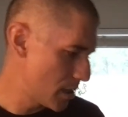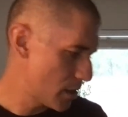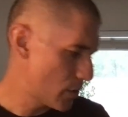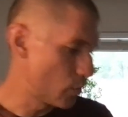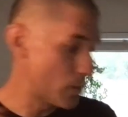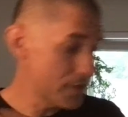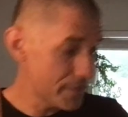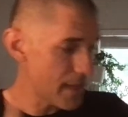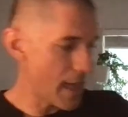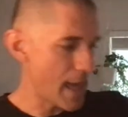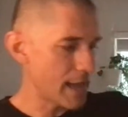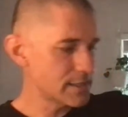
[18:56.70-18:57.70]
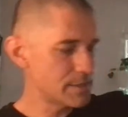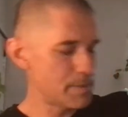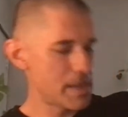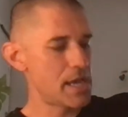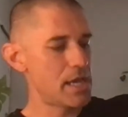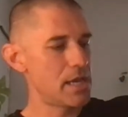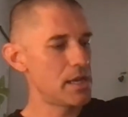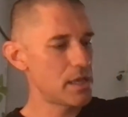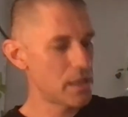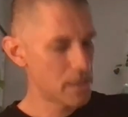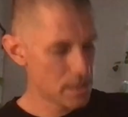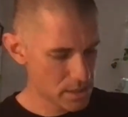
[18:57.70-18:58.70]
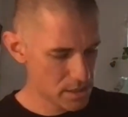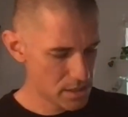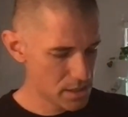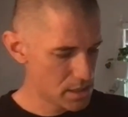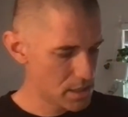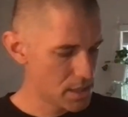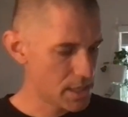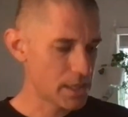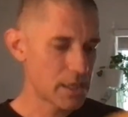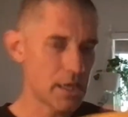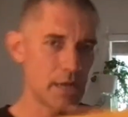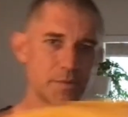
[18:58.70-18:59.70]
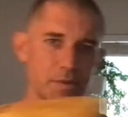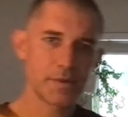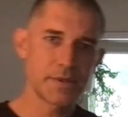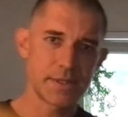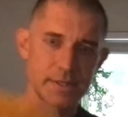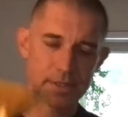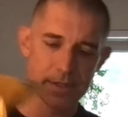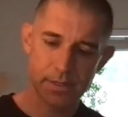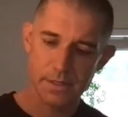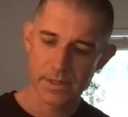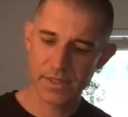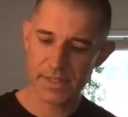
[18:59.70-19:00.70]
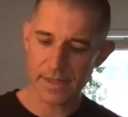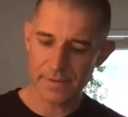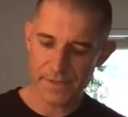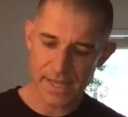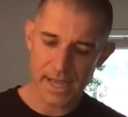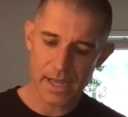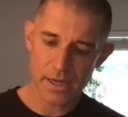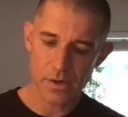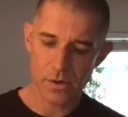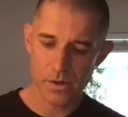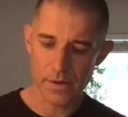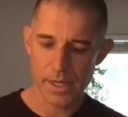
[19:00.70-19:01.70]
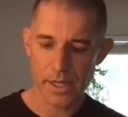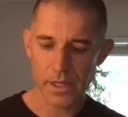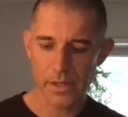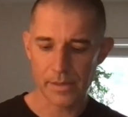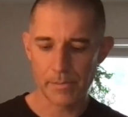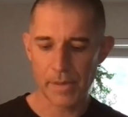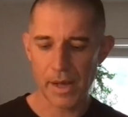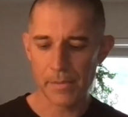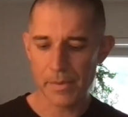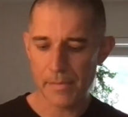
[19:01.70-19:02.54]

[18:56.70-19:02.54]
with the Xped, it comes with this stuff sack, or they call it a pump